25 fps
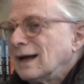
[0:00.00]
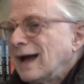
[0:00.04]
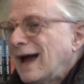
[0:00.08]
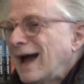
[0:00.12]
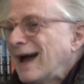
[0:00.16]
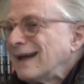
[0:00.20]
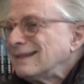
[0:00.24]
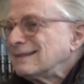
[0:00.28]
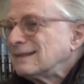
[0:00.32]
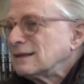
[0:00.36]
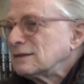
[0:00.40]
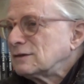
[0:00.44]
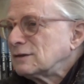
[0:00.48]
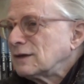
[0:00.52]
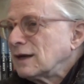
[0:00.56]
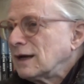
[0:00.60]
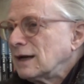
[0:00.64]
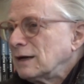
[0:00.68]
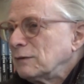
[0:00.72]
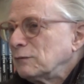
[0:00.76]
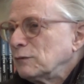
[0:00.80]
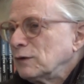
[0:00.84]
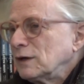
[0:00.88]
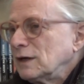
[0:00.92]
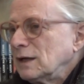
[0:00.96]
at the
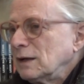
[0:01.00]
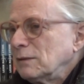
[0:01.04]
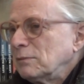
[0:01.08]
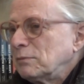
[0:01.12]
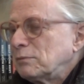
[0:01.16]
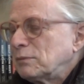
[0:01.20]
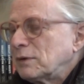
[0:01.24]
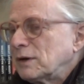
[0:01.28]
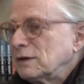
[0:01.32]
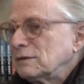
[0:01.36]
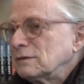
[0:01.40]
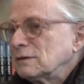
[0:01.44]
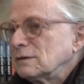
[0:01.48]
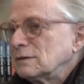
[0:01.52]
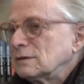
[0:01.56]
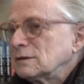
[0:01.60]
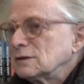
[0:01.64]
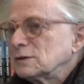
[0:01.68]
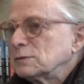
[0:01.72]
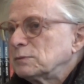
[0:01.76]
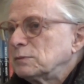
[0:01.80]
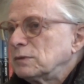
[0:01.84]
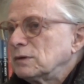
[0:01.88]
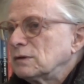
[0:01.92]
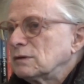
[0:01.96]
time when I printed
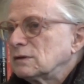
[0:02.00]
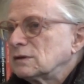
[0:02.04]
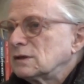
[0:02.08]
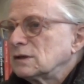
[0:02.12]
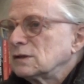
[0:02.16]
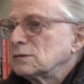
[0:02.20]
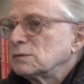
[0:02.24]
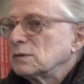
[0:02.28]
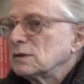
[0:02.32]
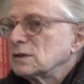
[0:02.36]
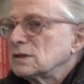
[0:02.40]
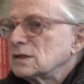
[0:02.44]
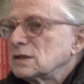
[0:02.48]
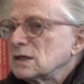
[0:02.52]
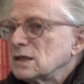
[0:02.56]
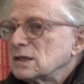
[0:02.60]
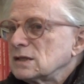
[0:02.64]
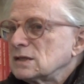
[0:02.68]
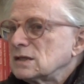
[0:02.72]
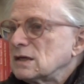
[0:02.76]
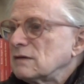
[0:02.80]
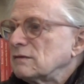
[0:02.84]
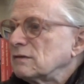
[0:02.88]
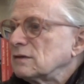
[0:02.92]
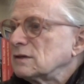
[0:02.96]
this book, this was
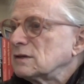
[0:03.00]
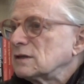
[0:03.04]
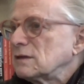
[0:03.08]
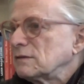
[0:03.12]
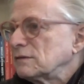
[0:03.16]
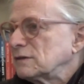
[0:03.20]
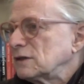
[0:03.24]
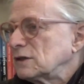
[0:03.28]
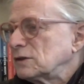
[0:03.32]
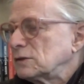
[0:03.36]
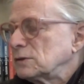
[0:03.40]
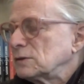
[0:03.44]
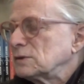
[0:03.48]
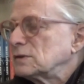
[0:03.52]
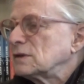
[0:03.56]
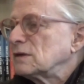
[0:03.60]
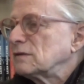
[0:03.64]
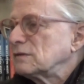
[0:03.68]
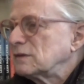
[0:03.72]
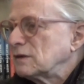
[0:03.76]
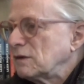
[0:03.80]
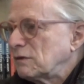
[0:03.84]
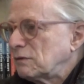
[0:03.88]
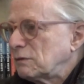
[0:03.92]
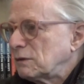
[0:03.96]
72,
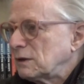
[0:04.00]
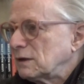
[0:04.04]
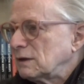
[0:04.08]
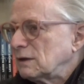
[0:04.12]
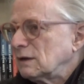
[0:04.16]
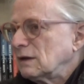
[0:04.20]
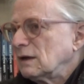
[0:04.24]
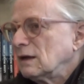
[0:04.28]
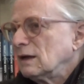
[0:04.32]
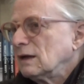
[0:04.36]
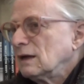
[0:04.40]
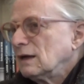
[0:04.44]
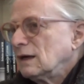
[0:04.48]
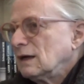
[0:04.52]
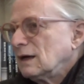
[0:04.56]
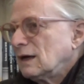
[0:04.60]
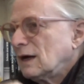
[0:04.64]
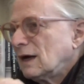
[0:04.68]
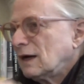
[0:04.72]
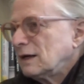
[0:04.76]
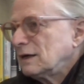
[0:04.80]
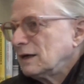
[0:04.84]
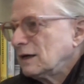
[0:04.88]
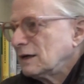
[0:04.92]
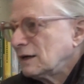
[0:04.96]
73,
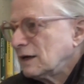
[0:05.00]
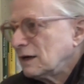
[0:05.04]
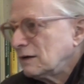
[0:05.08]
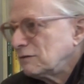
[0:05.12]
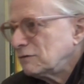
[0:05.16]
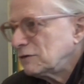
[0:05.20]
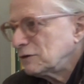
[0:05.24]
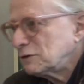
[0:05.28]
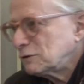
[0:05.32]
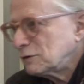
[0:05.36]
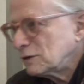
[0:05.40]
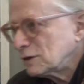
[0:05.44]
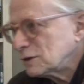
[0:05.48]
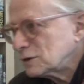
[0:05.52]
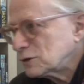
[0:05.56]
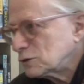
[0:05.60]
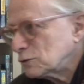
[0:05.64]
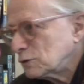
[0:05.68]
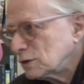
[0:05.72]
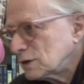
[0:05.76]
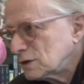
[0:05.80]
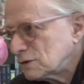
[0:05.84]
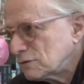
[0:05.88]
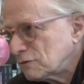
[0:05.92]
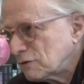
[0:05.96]
and I gave it to a
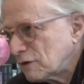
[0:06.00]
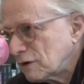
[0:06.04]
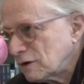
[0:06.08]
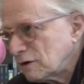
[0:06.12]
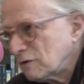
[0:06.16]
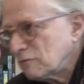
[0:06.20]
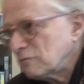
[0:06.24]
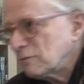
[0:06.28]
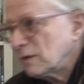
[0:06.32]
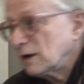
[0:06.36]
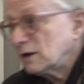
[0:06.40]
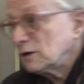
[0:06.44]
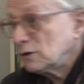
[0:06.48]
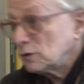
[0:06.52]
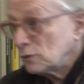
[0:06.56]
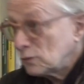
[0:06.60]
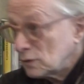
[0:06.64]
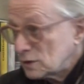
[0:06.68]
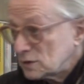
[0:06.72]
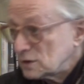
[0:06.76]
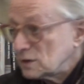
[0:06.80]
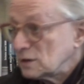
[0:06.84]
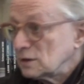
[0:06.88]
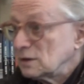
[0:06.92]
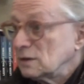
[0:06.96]
Swiss friend of mine who
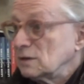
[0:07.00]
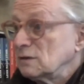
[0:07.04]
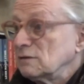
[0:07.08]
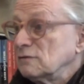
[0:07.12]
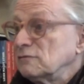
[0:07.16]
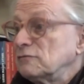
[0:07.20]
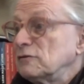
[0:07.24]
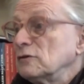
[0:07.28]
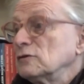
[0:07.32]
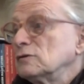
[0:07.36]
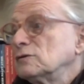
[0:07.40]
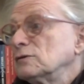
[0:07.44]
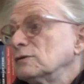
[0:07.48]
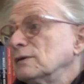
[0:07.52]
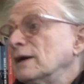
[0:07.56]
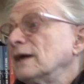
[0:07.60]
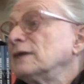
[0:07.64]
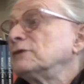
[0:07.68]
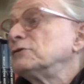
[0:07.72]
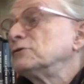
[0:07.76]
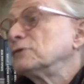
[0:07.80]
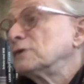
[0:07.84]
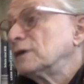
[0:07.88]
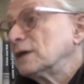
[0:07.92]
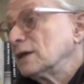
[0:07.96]
was a photo
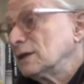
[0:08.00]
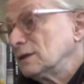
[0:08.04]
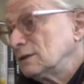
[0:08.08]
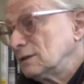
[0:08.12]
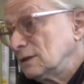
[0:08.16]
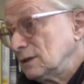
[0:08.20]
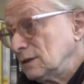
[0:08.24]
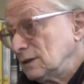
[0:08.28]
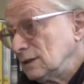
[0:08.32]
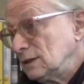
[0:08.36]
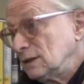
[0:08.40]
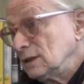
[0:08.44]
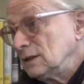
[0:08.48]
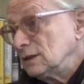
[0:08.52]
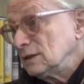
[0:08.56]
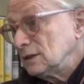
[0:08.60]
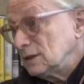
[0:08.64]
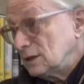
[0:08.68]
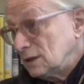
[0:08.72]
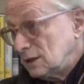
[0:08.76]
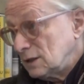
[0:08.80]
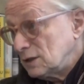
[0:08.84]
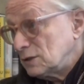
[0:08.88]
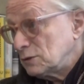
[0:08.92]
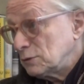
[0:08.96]
educator
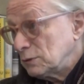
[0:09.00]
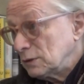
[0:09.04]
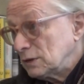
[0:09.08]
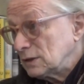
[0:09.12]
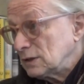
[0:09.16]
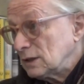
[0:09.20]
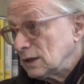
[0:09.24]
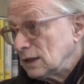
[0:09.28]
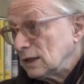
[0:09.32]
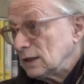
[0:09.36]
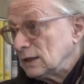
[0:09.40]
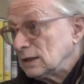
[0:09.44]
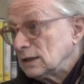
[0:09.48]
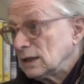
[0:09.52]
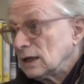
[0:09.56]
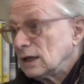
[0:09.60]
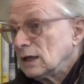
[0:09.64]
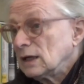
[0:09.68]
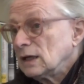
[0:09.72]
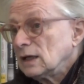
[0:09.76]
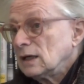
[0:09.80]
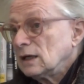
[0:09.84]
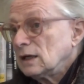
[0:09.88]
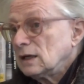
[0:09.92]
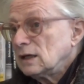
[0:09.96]
in Switzerland.
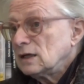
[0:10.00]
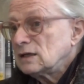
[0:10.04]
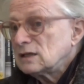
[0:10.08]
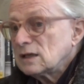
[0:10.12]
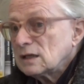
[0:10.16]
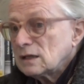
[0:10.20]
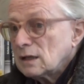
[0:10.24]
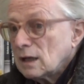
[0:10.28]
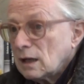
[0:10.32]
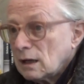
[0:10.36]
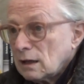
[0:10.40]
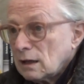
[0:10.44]
He said,